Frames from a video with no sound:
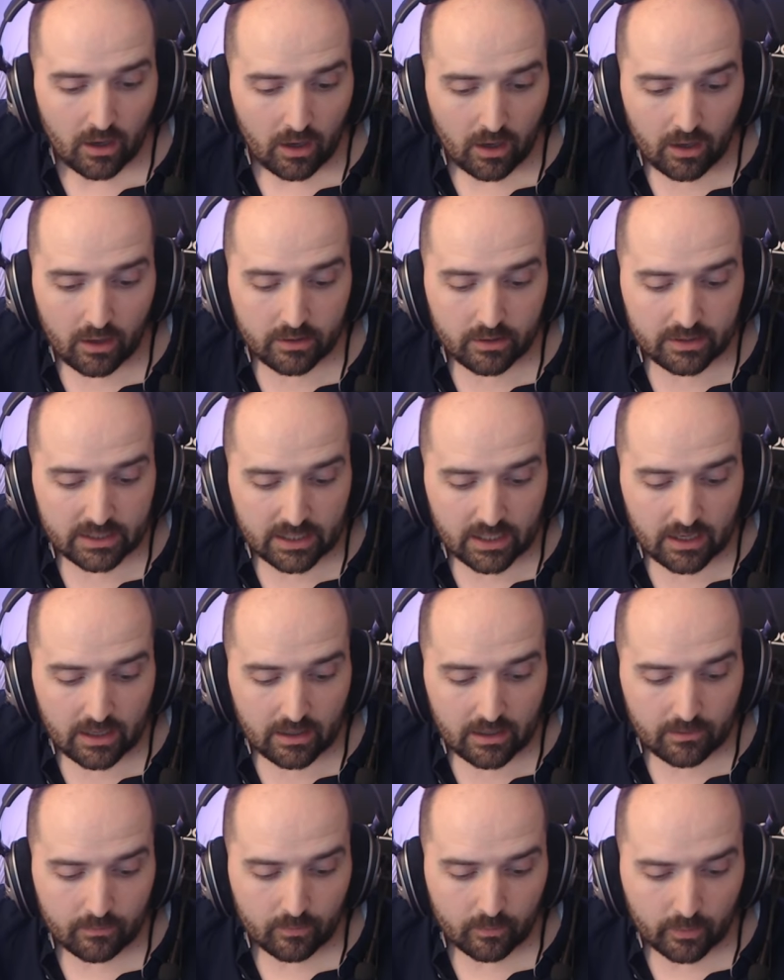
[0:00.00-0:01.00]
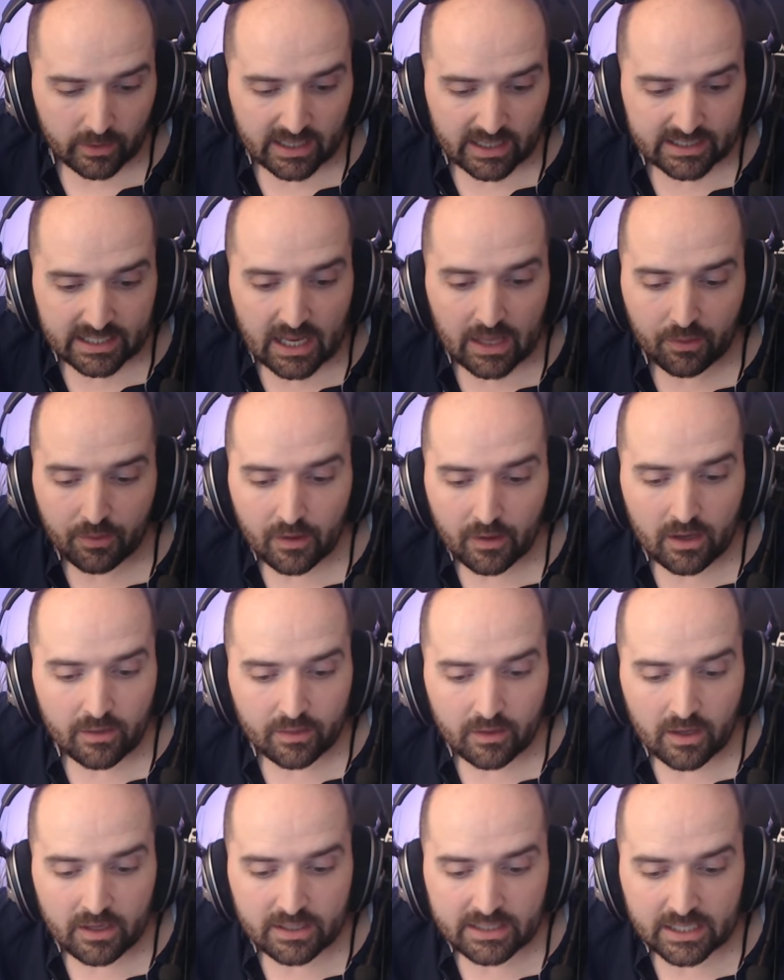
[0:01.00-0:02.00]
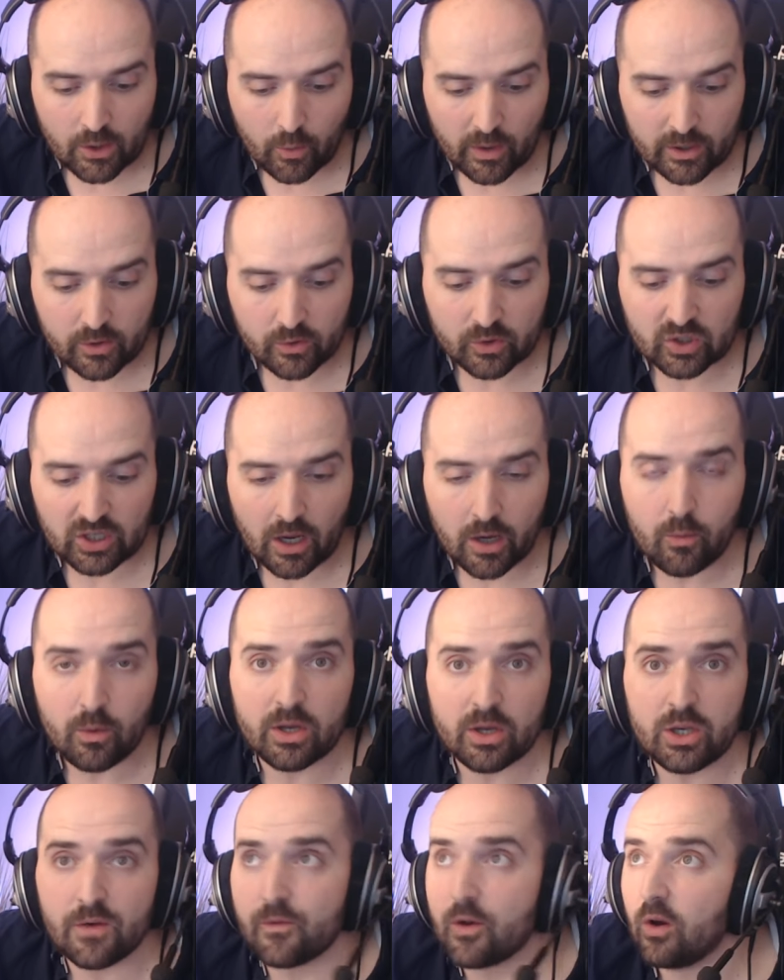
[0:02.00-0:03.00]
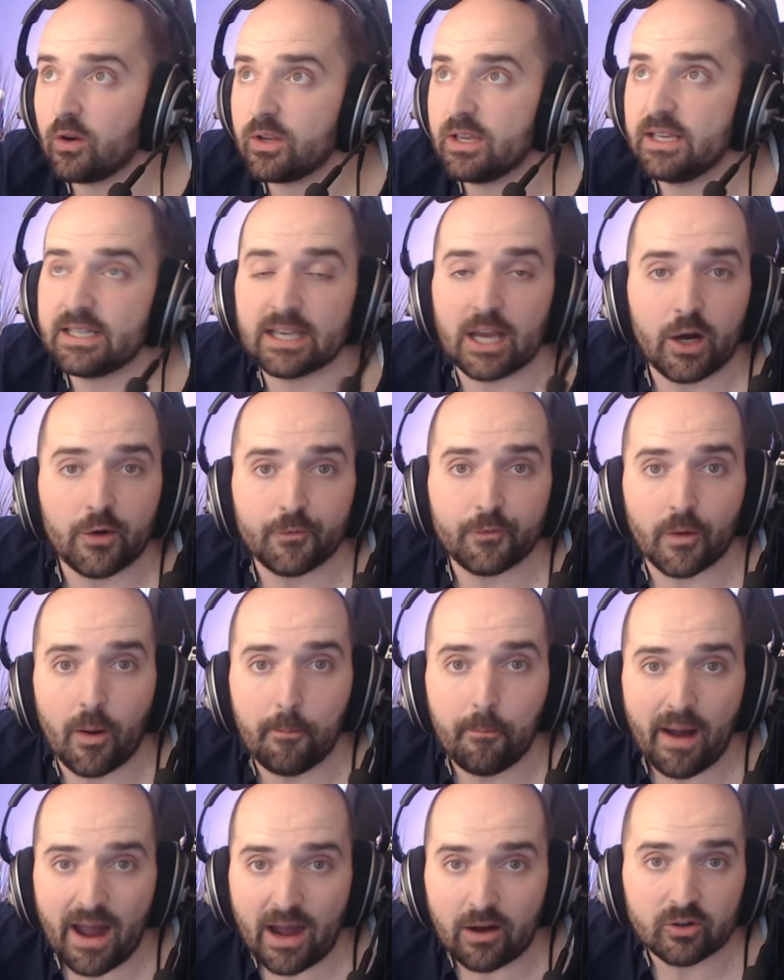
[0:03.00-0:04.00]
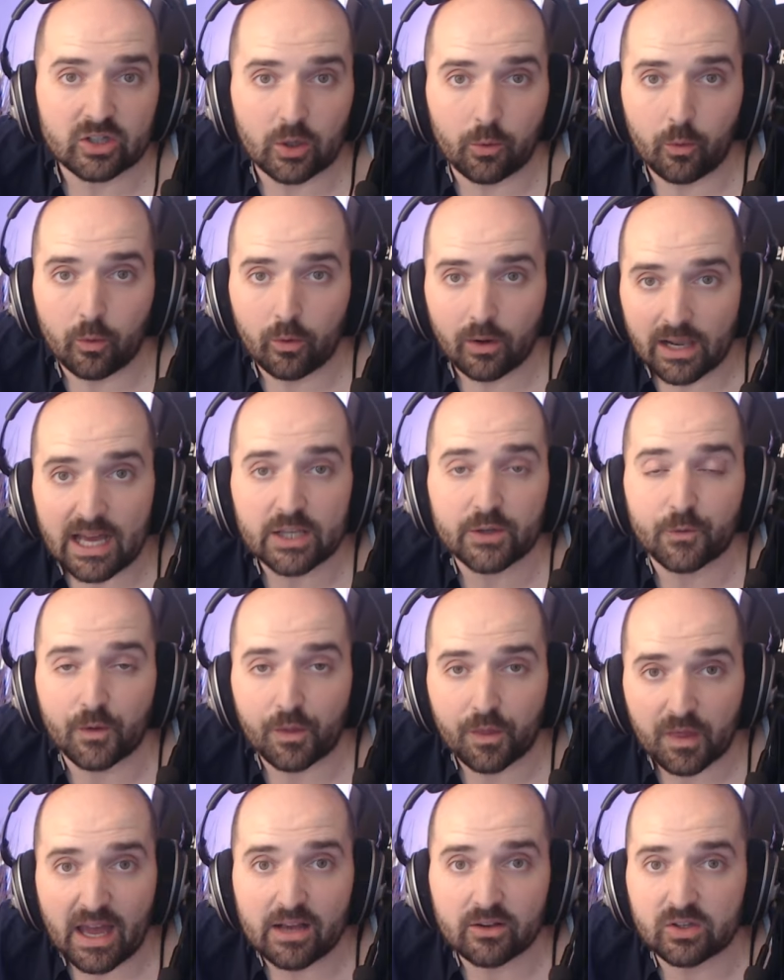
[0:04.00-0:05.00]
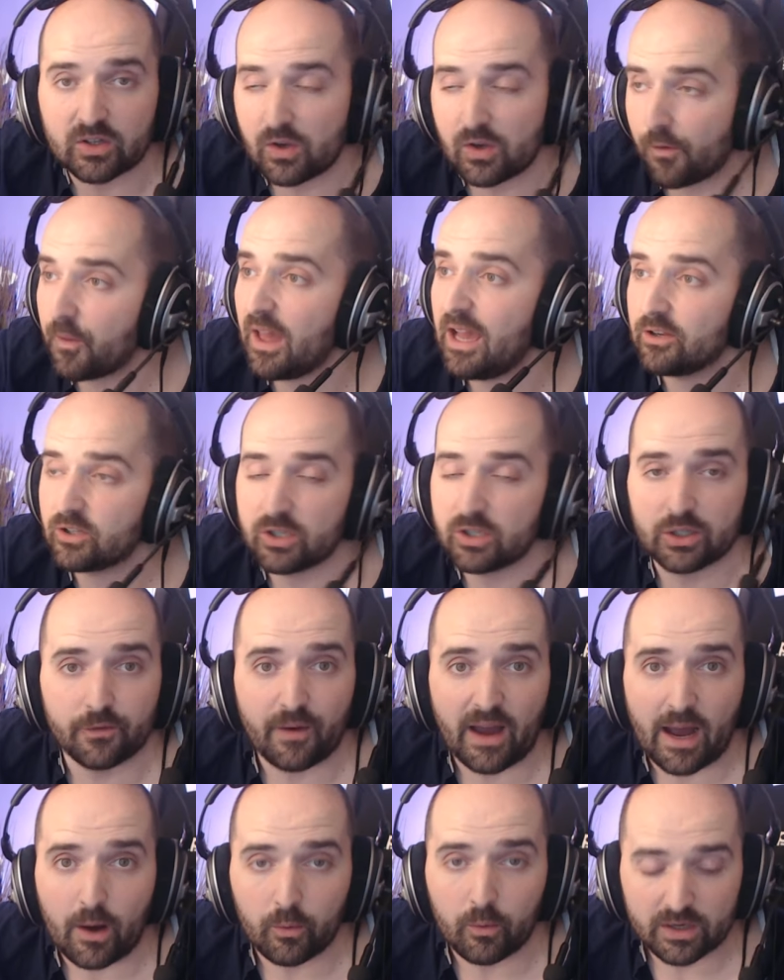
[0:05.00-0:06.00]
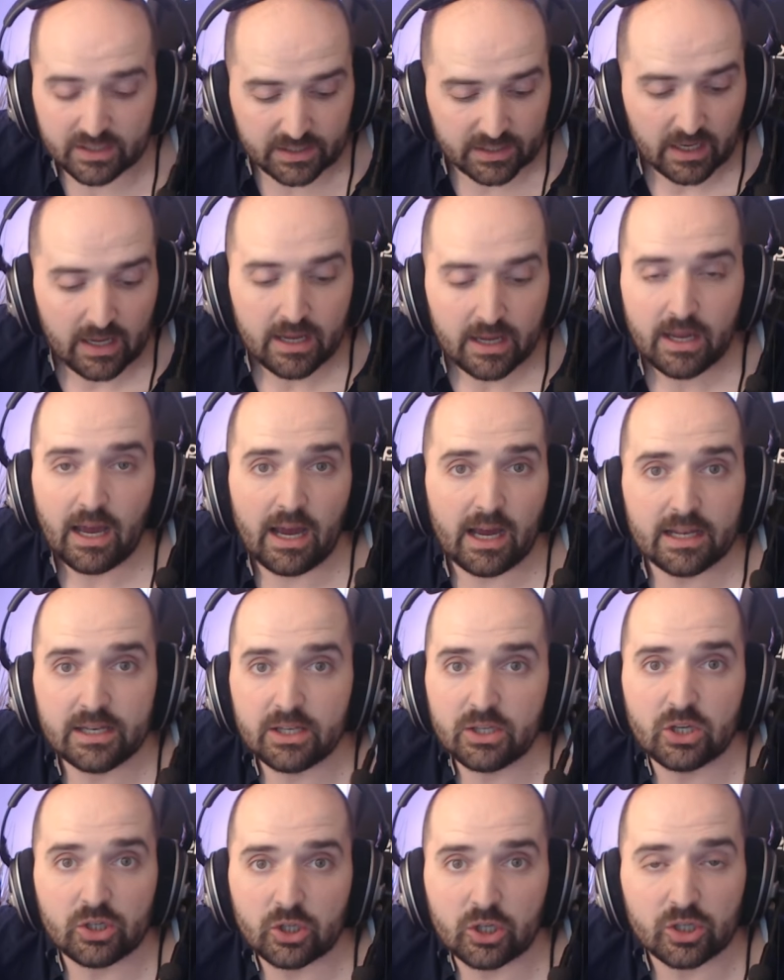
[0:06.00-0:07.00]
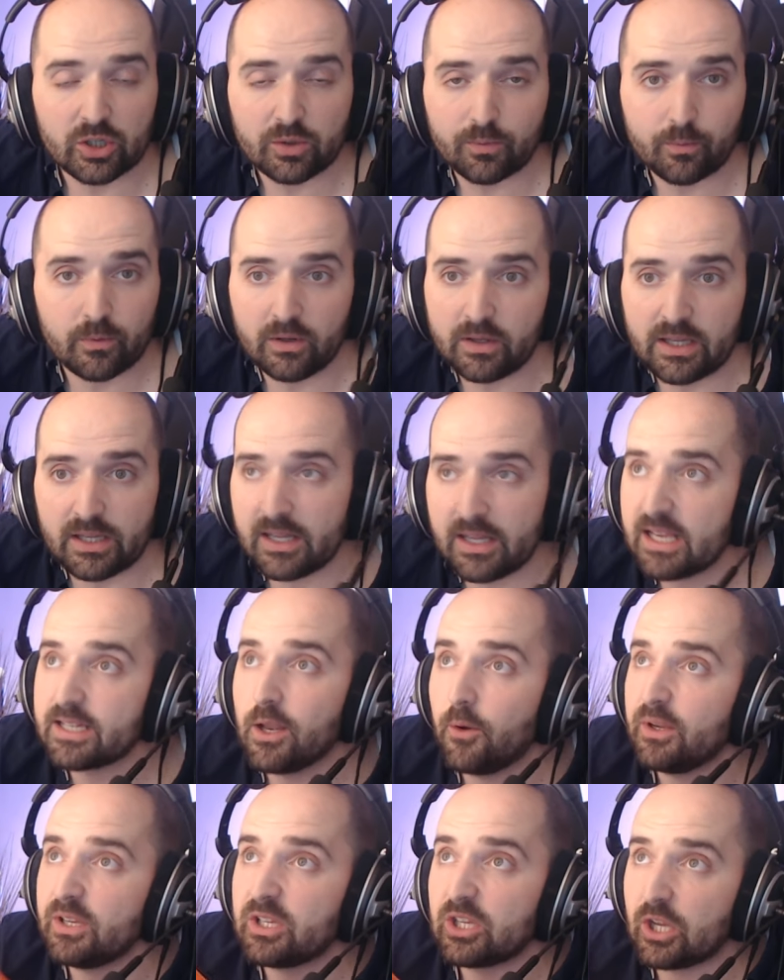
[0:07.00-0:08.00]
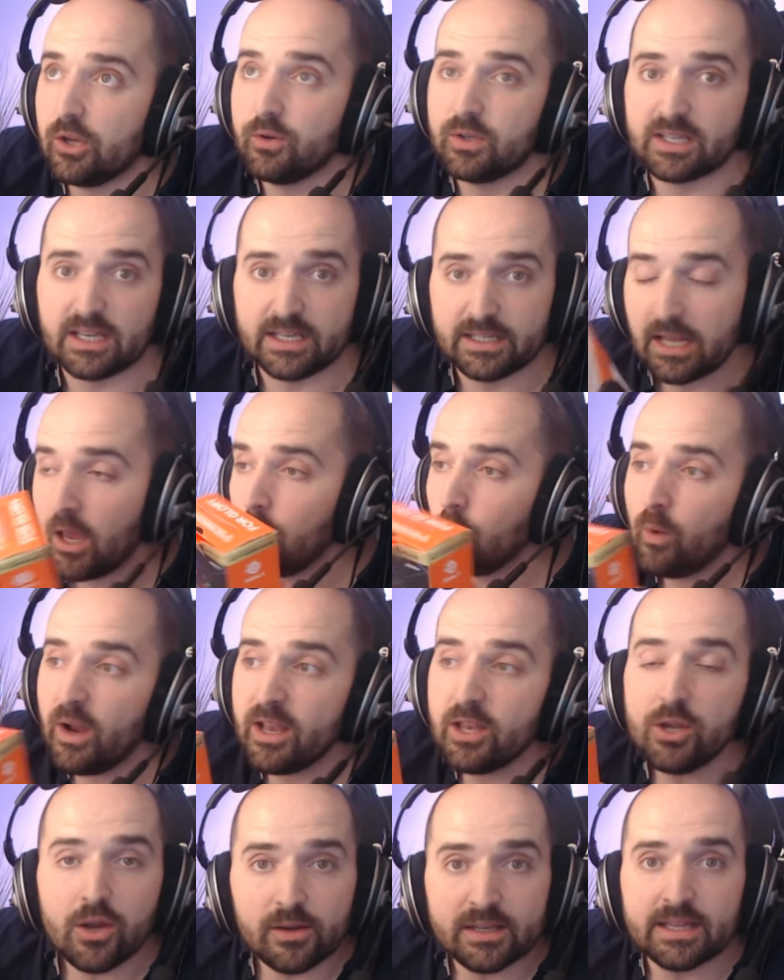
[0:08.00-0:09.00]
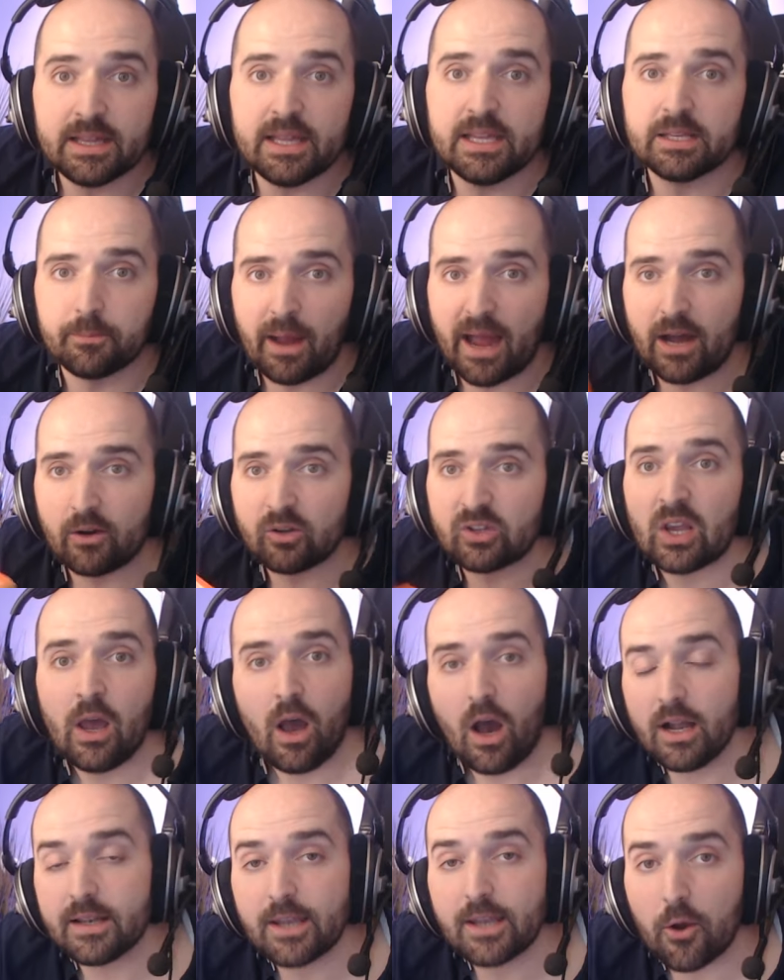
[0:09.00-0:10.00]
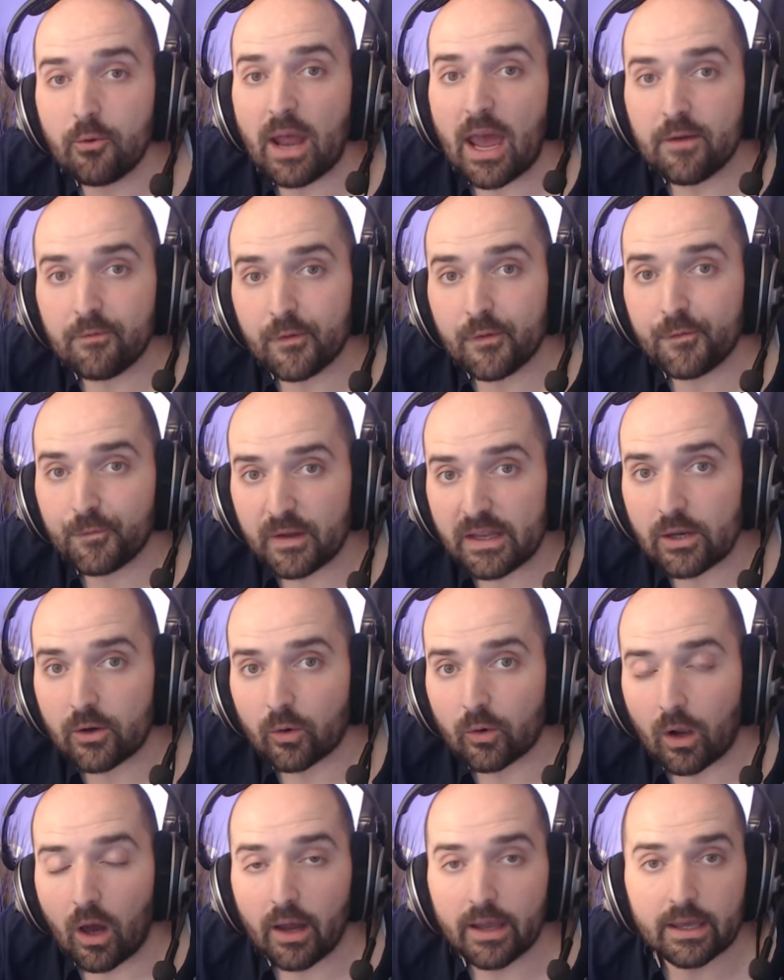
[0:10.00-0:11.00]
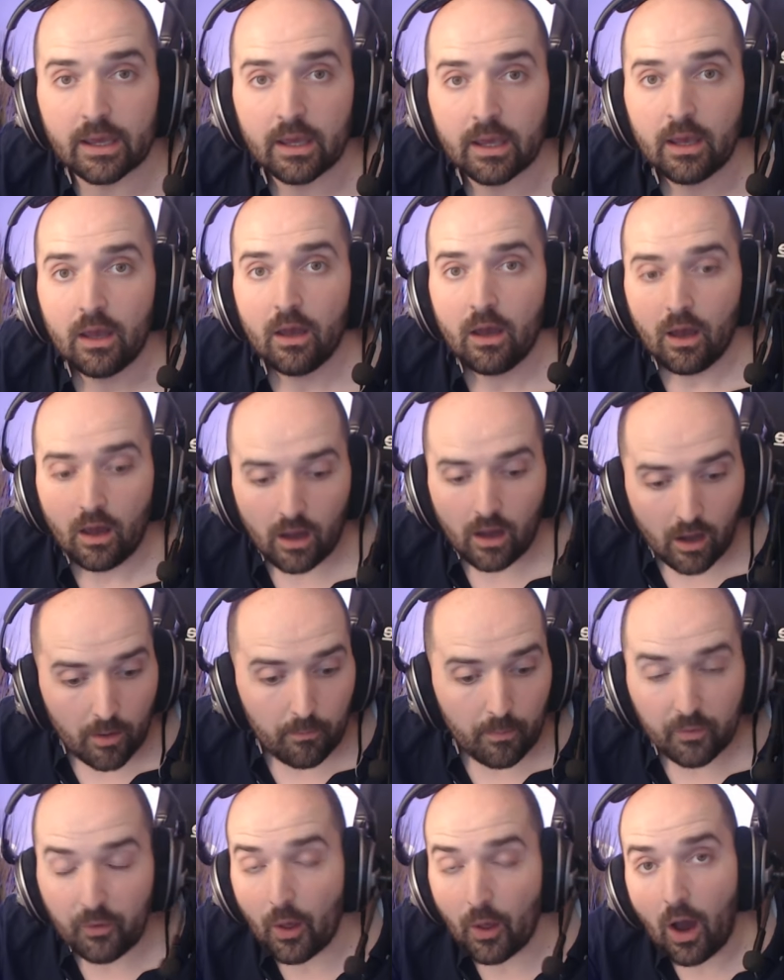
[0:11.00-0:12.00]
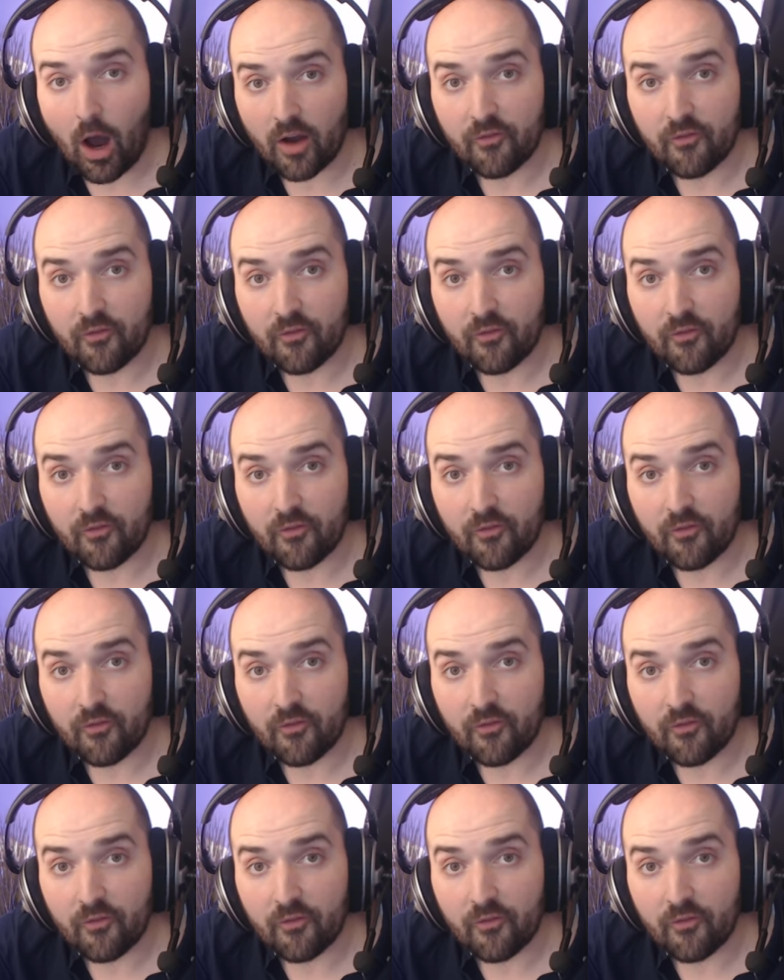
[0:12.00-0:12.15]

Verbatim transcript: And, well, that's it. 30 quid or so, and you've got yourself a mouse that will last for thousands of hours, and just there's no excuses. When using this mouse, I don't ever feel like that